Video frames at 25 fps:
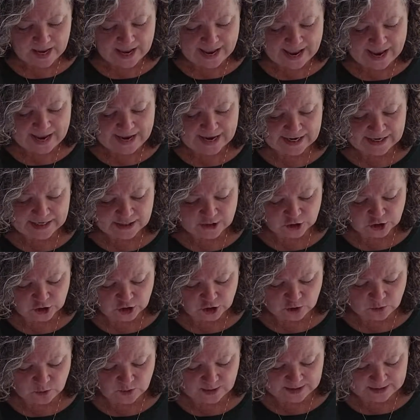And
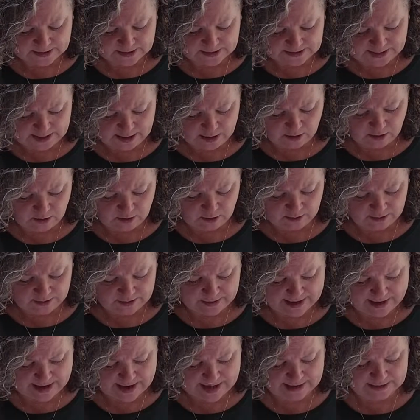you can tell
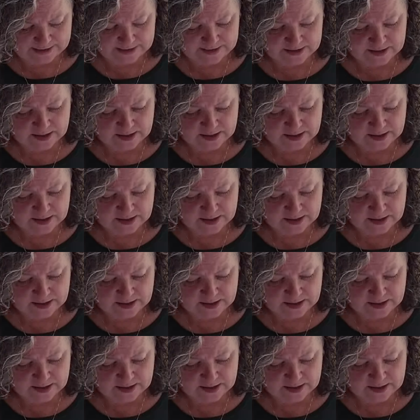that